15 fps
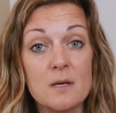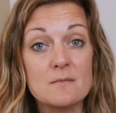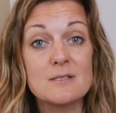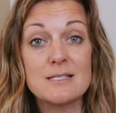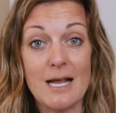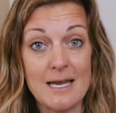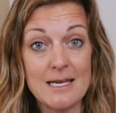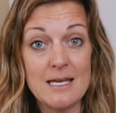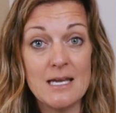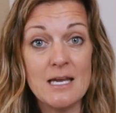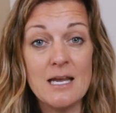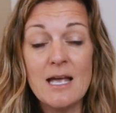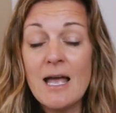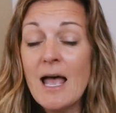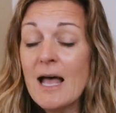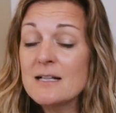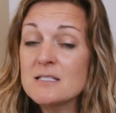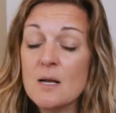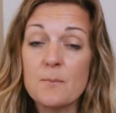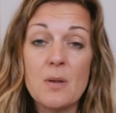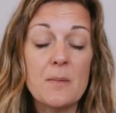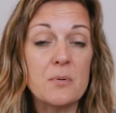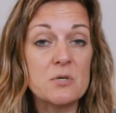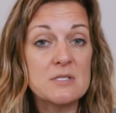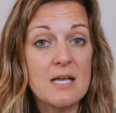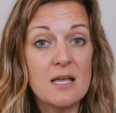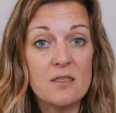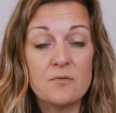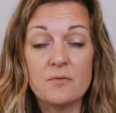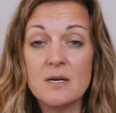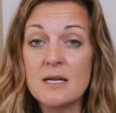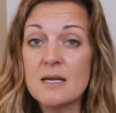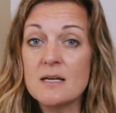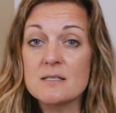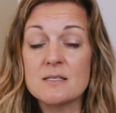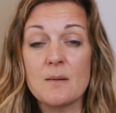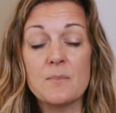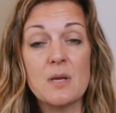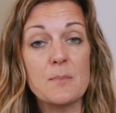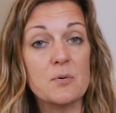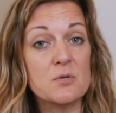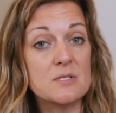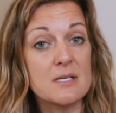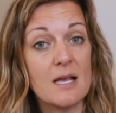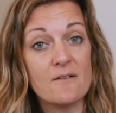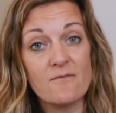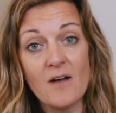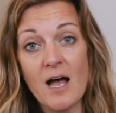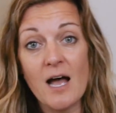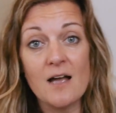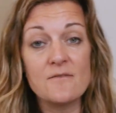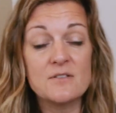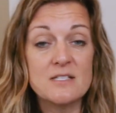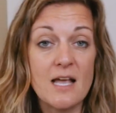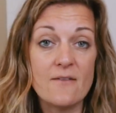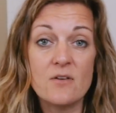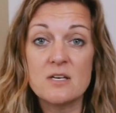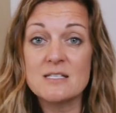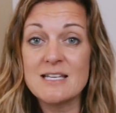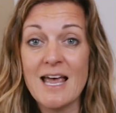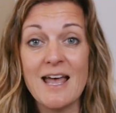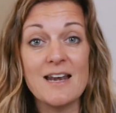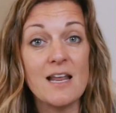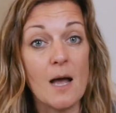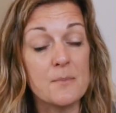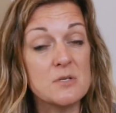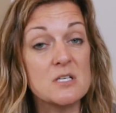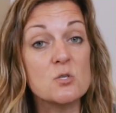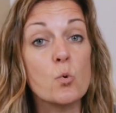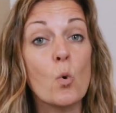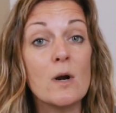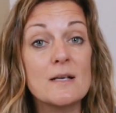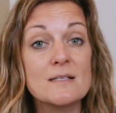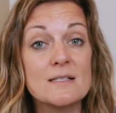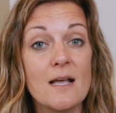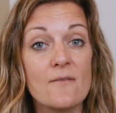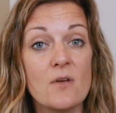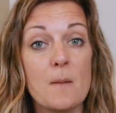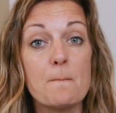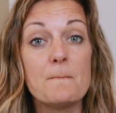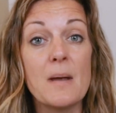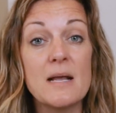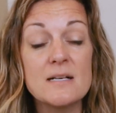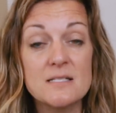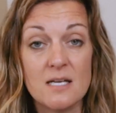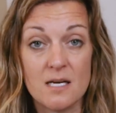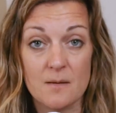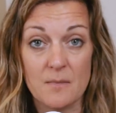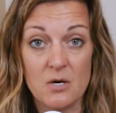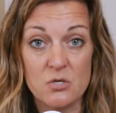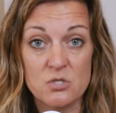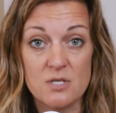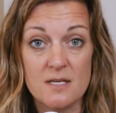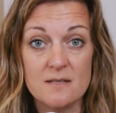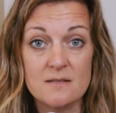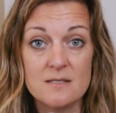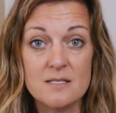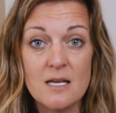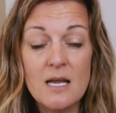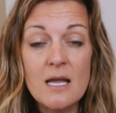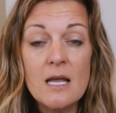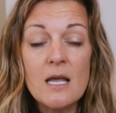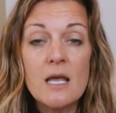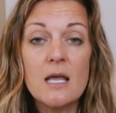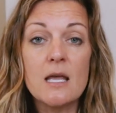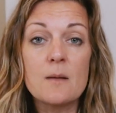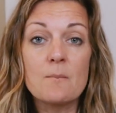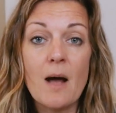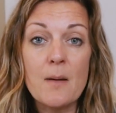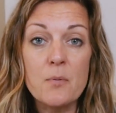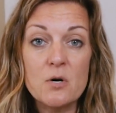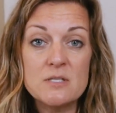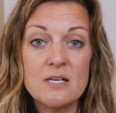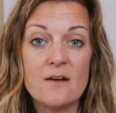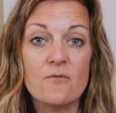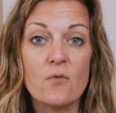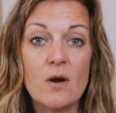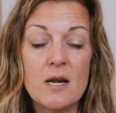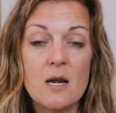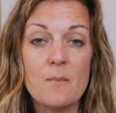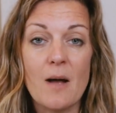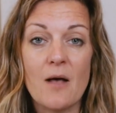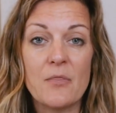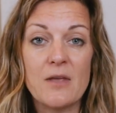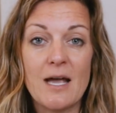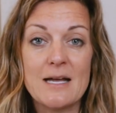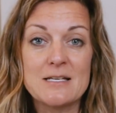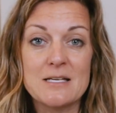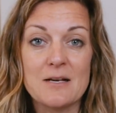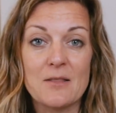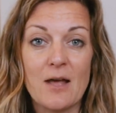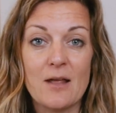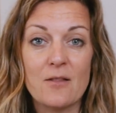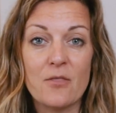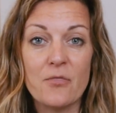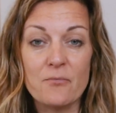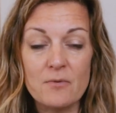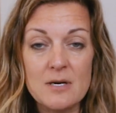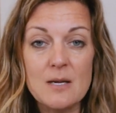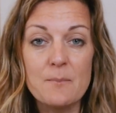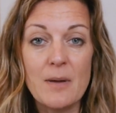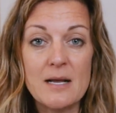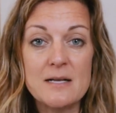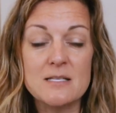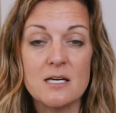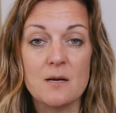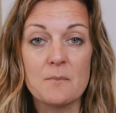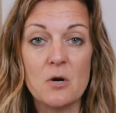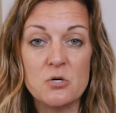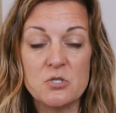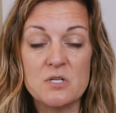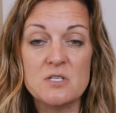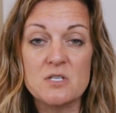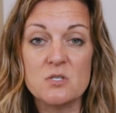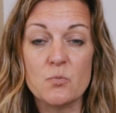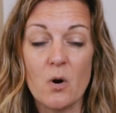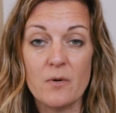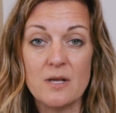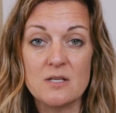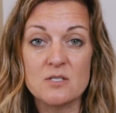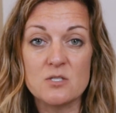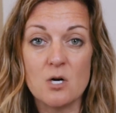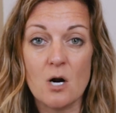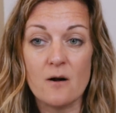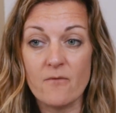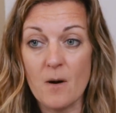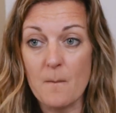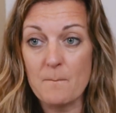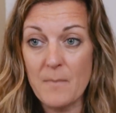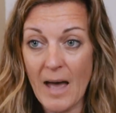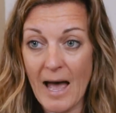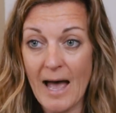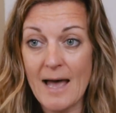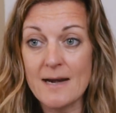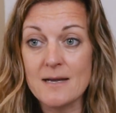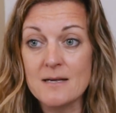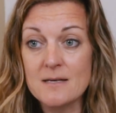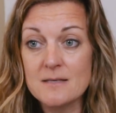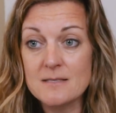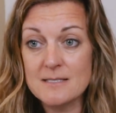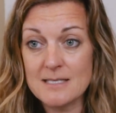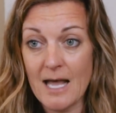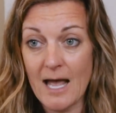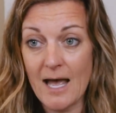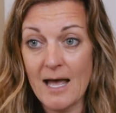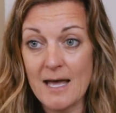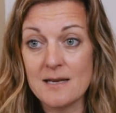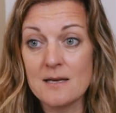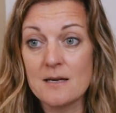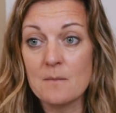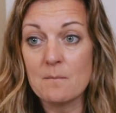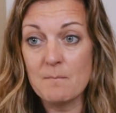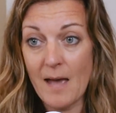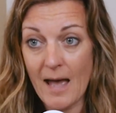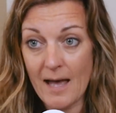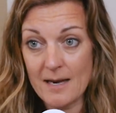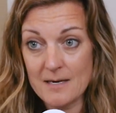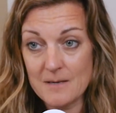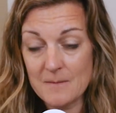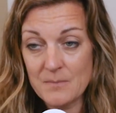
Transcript: psyche. Some people say three, some people say five, seven, 10, up to 27 basic emotions. In my books, I've written about the idea that three basic emotions is where we can start from bad, sad, mad